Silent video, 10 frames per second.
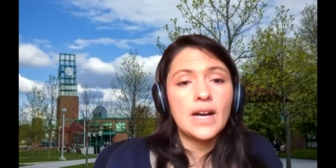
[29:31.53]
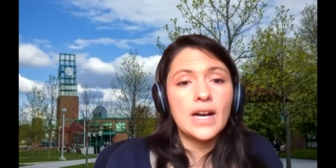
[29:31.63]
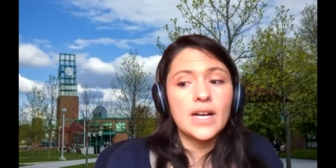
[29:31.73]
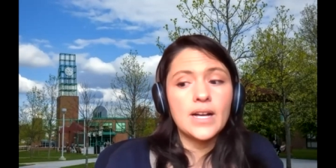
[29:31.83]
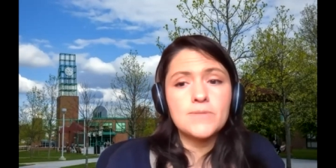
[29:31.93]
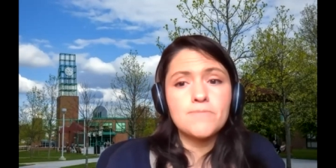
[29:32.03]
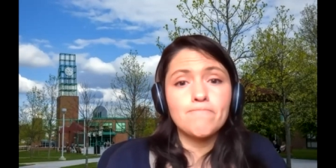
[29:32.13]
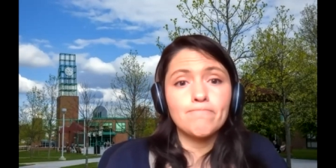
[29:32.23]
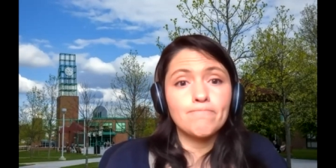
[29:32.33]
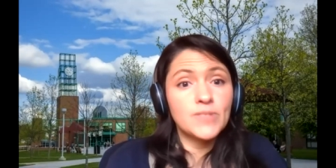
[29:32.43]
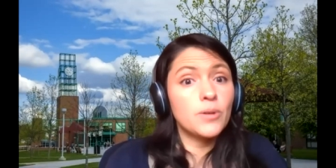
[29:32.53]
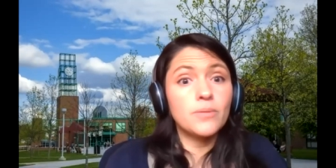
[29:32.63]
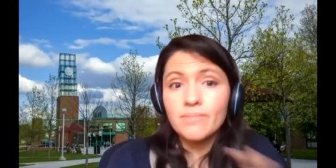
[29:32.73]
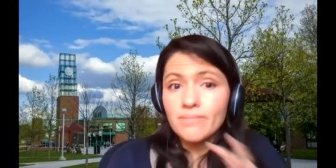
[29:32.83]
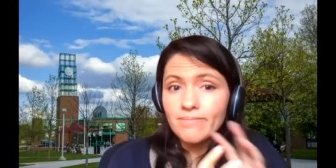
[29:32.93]
Um,
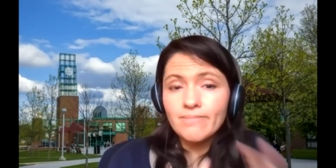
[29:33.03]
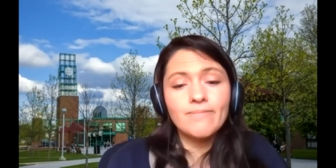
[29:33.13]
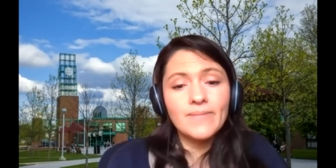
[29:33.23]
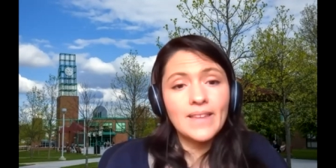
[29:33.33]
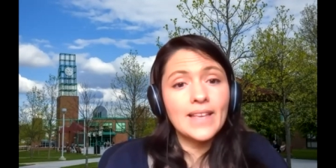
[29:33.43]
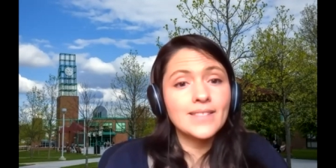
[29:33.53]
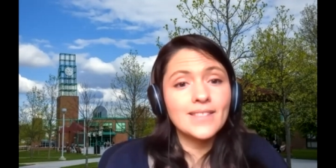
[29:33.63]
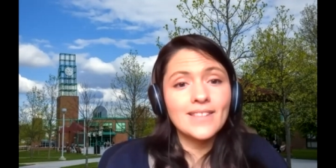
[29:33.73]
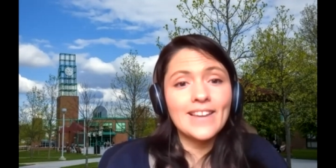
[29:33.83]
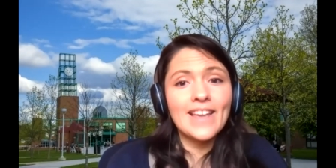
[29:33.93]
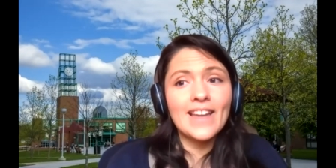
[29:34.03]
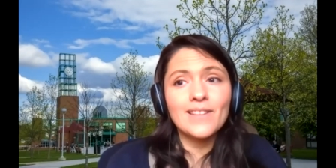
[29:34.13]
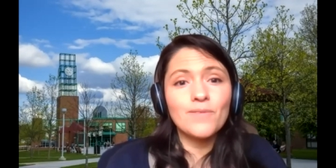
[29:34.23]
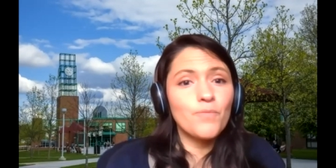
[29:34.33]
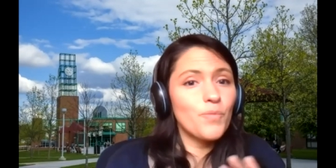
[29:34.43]
so yes, again,